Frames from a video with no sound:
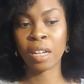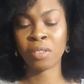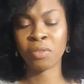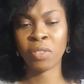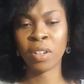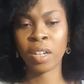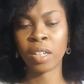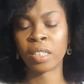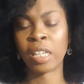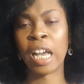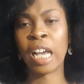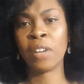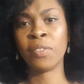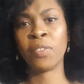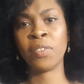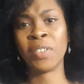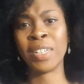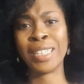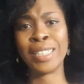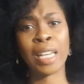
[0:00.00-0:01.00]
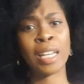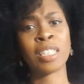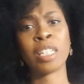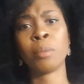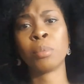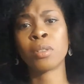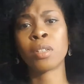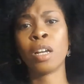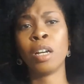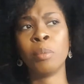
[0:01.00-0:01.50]
realised I had the exact
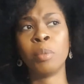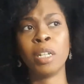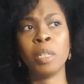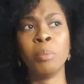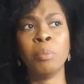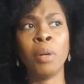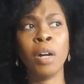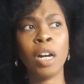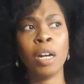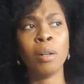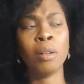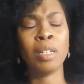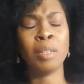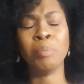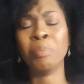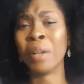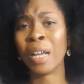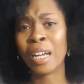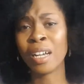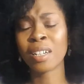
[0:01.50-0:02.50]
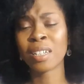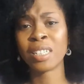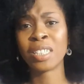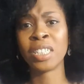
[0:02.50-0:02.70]
same skirt but in per- in black.